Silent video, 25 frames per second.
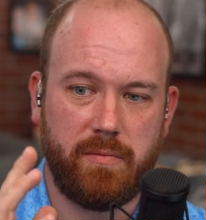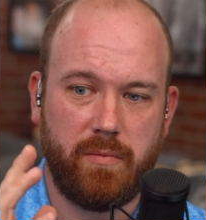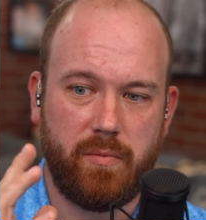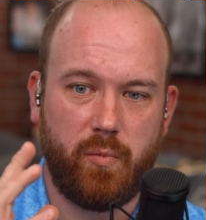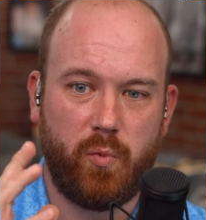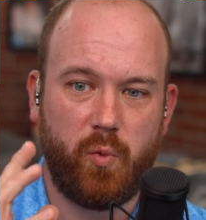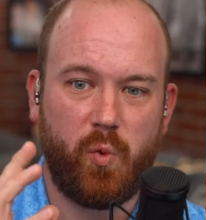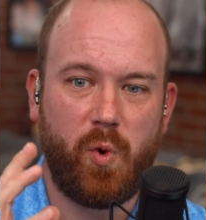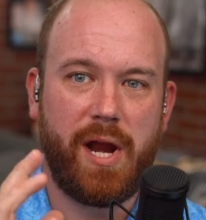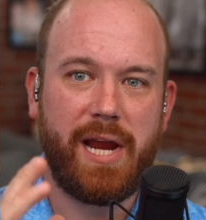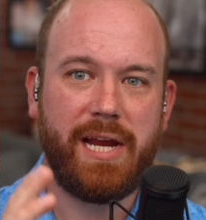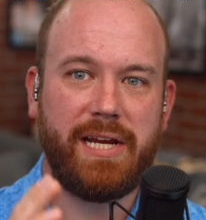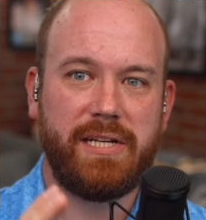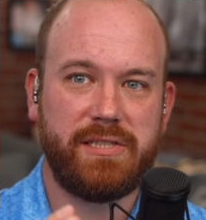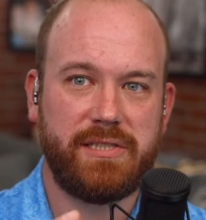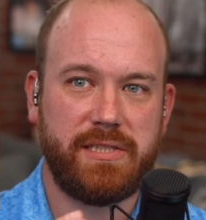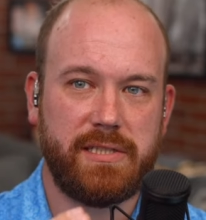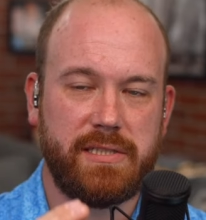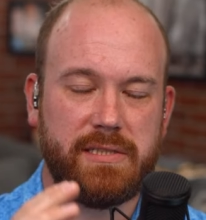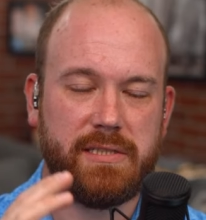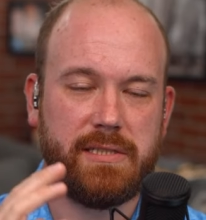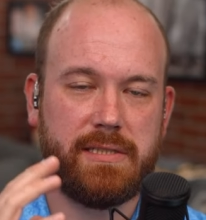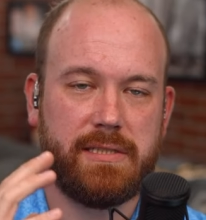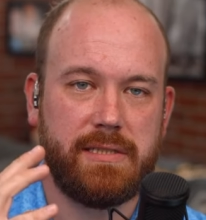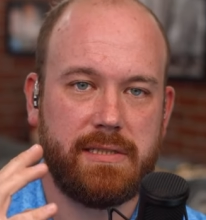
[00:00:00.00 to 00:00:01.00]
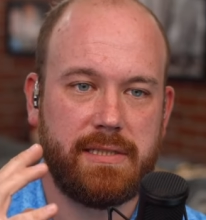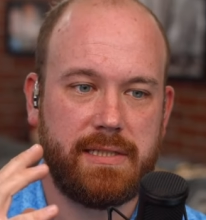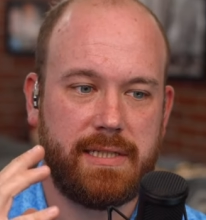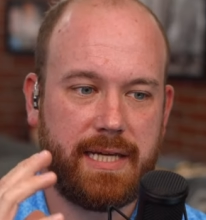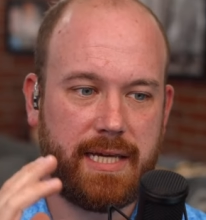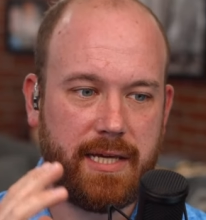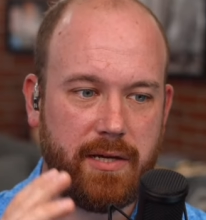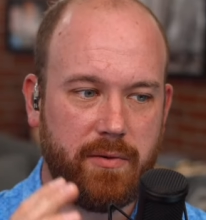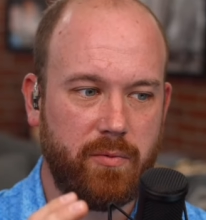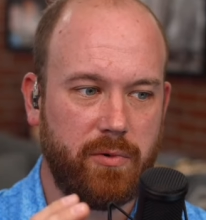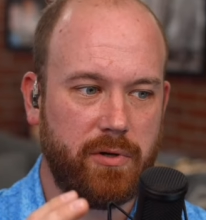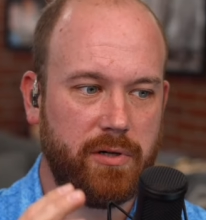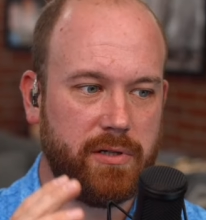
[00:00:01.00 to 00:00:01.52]
ranges and
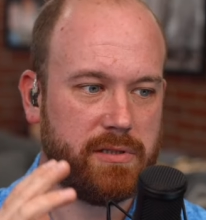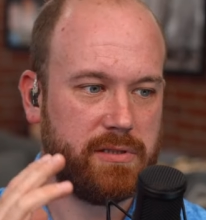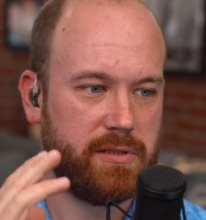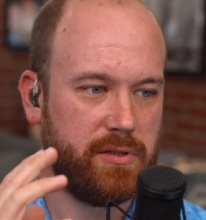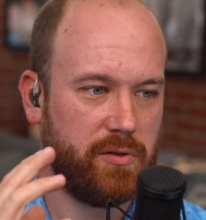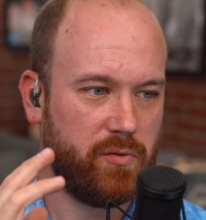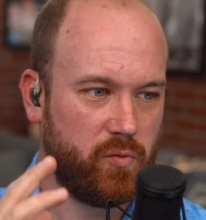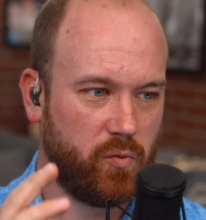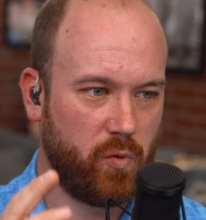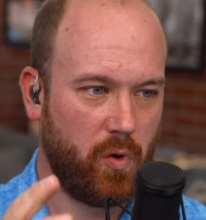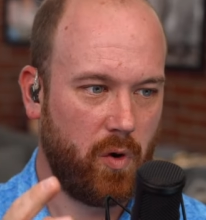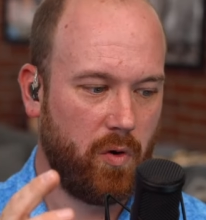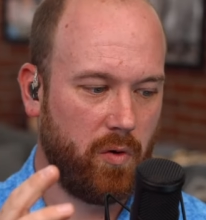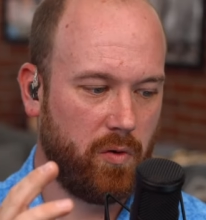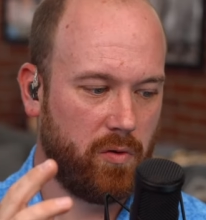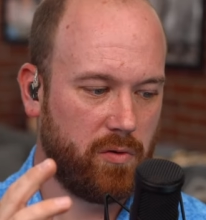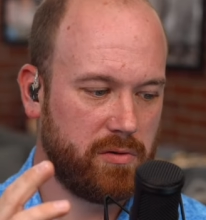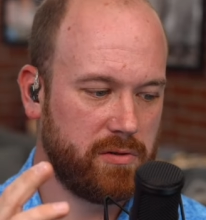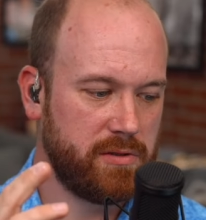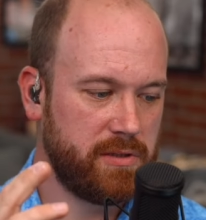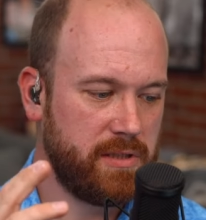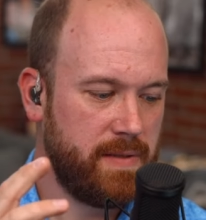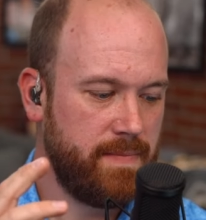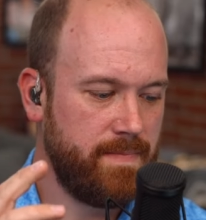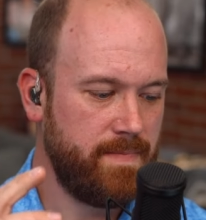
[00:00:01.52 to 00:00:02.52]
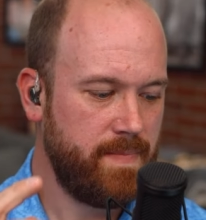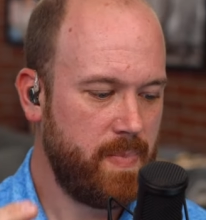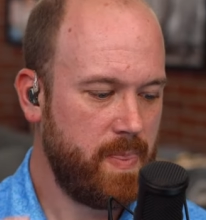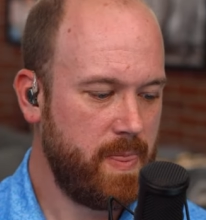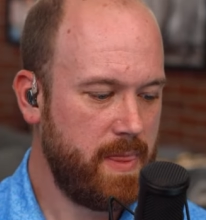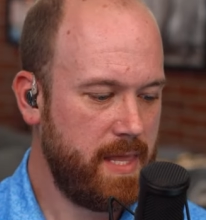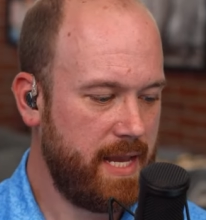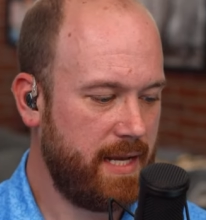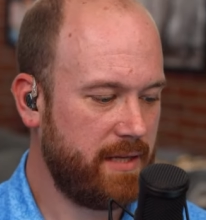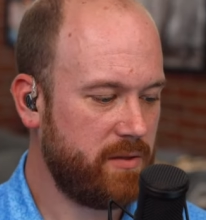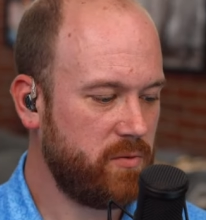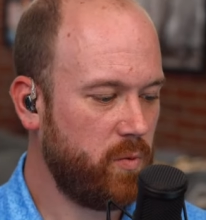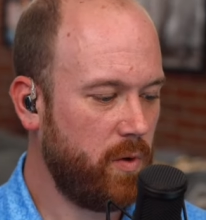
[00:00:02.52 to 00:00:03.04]
keywords and roles,
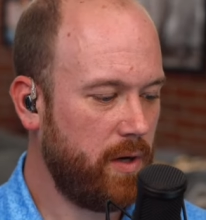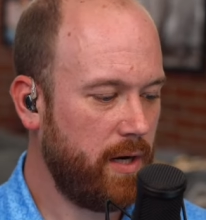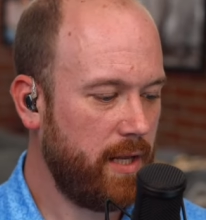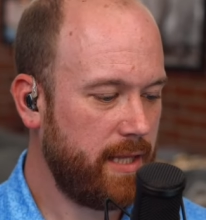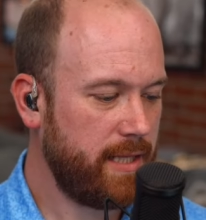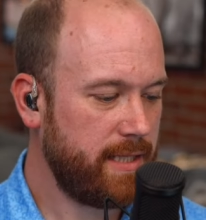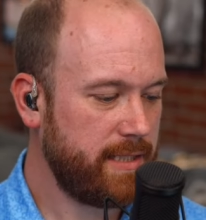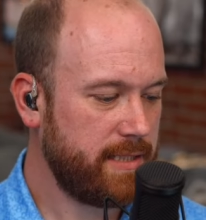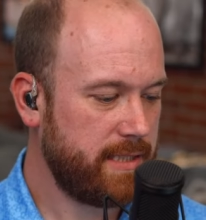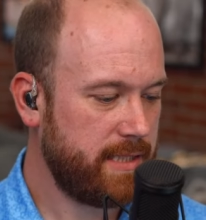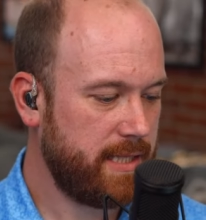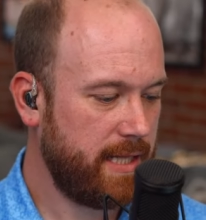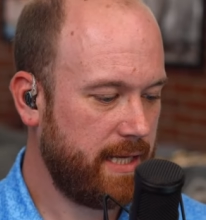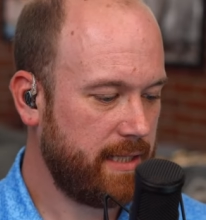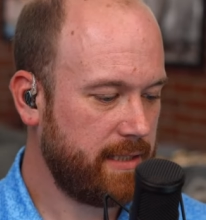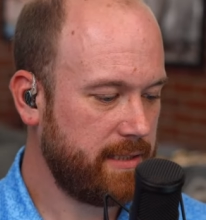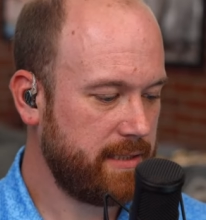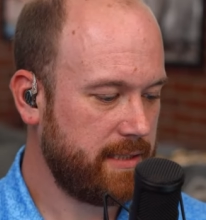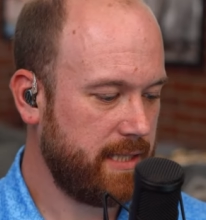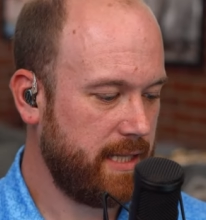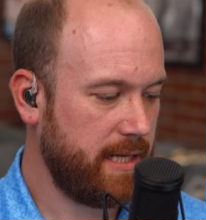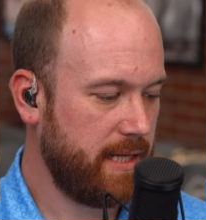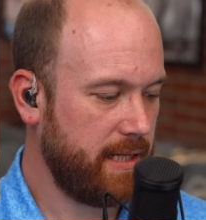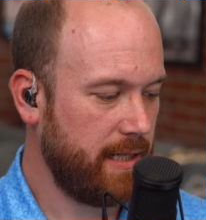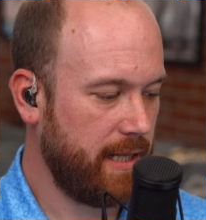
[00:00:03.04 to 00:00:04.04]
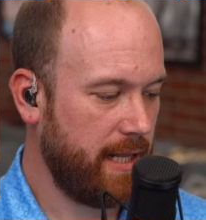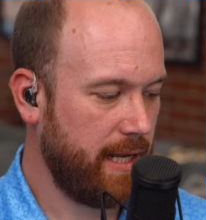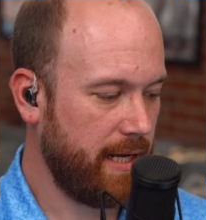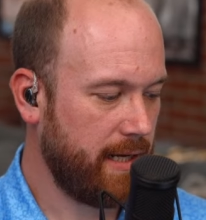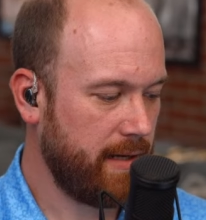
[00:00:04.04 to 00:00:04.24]
it's one of these things that